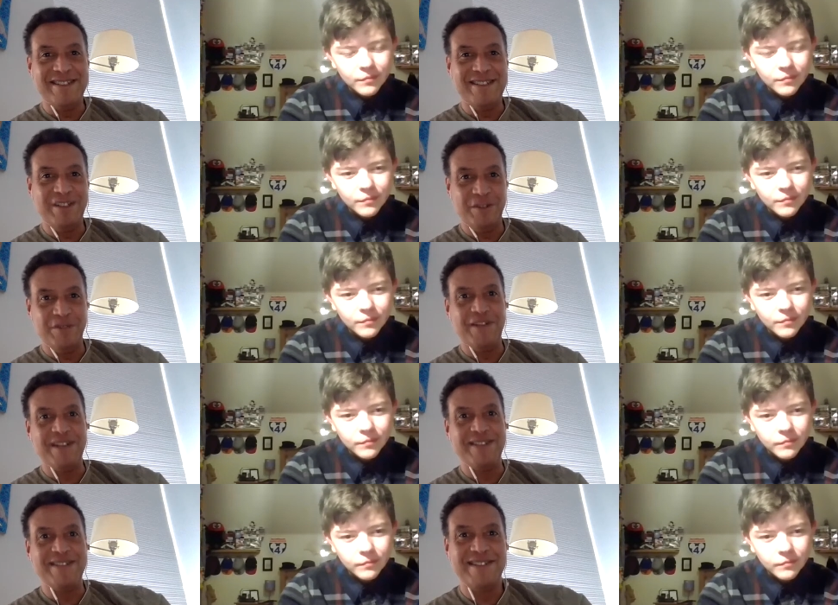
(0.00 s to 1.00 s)
Speaker 1: little
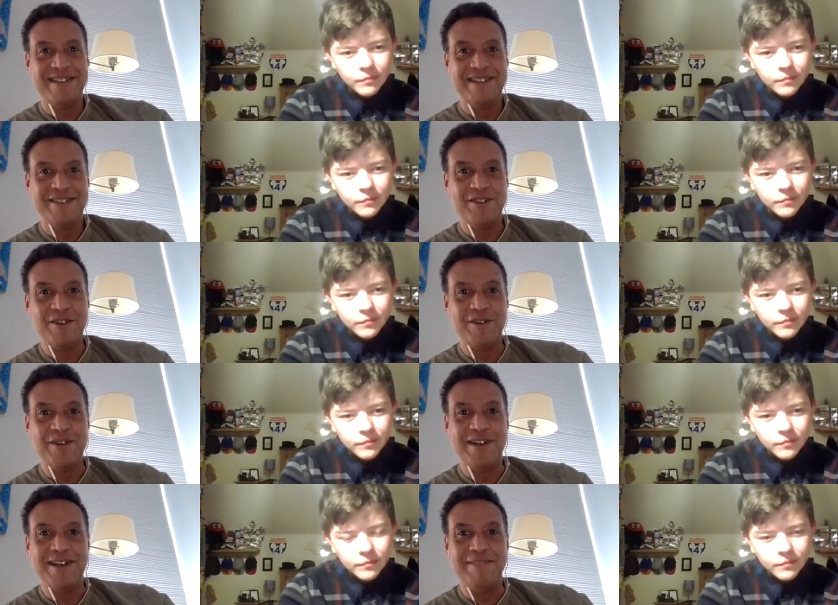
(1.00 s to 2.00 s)
friends so
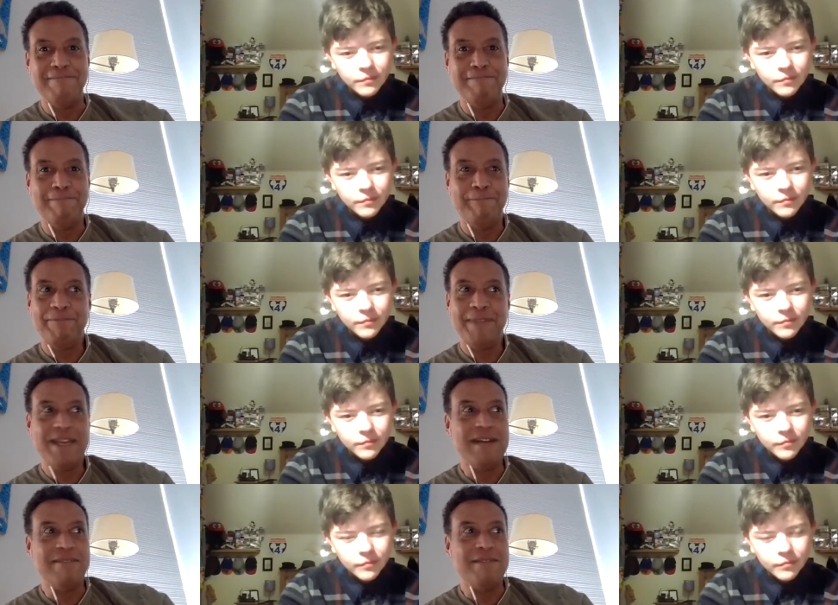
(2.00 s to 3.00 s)
um,
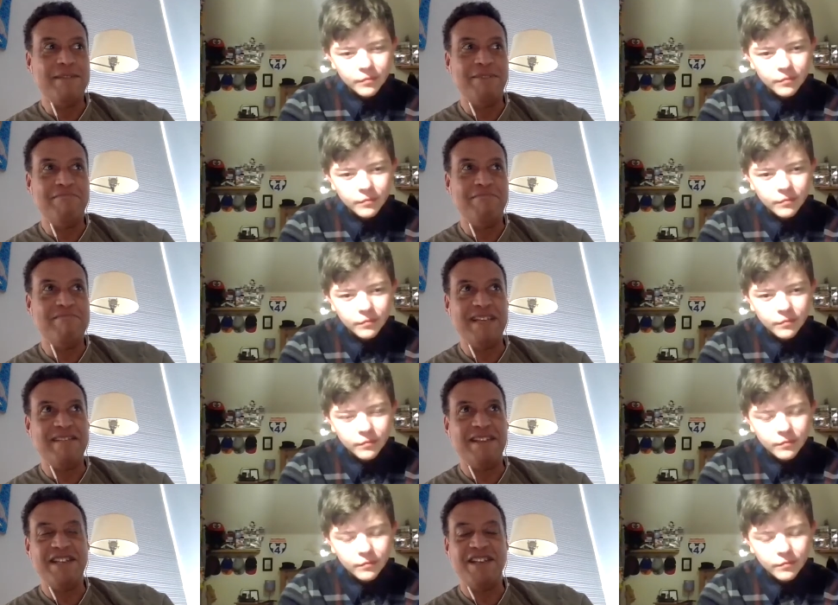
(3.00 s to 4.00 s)
yeah i'm on like the
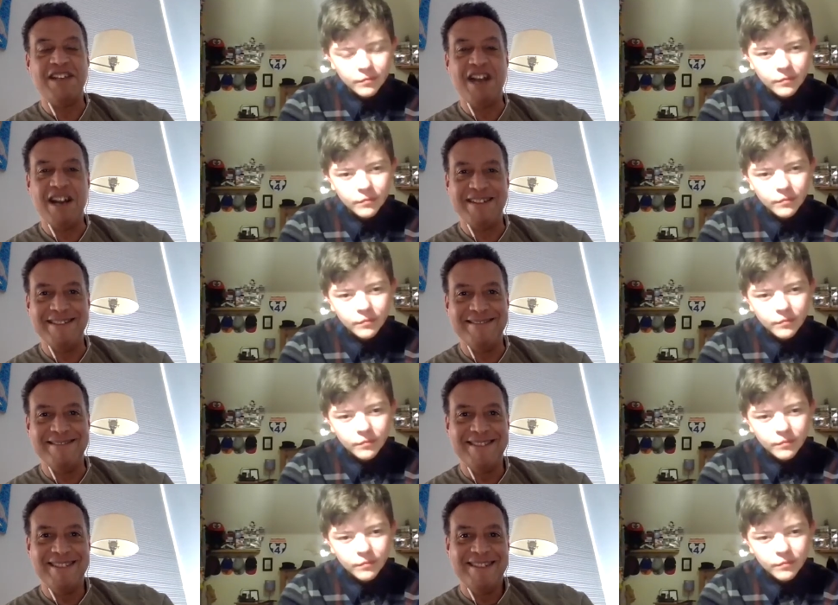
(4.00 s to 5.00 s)
tiktok and
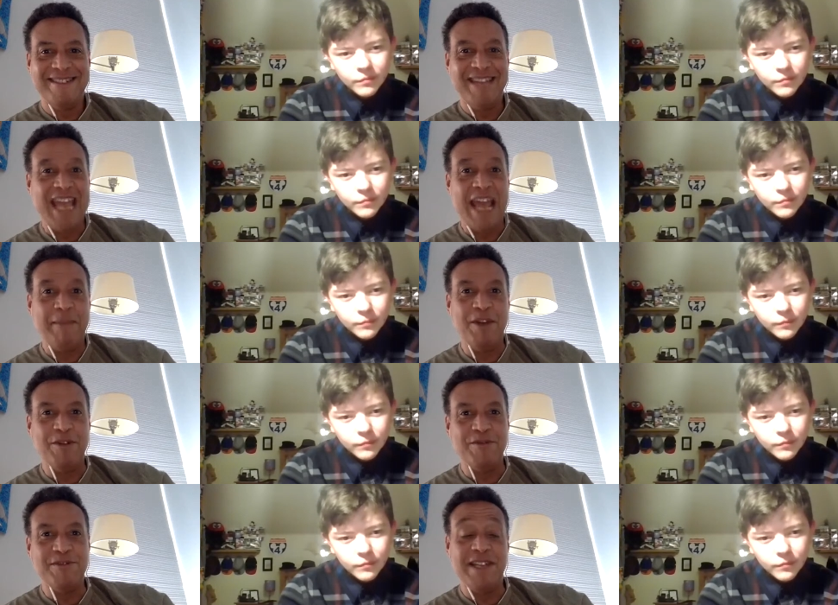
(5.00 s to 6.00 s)
the
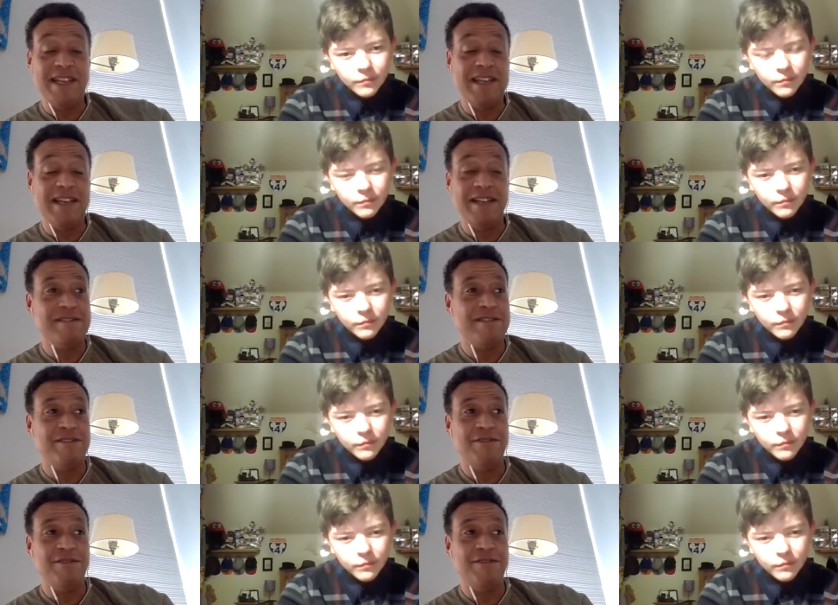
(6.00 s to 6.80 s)
cameos and i get to do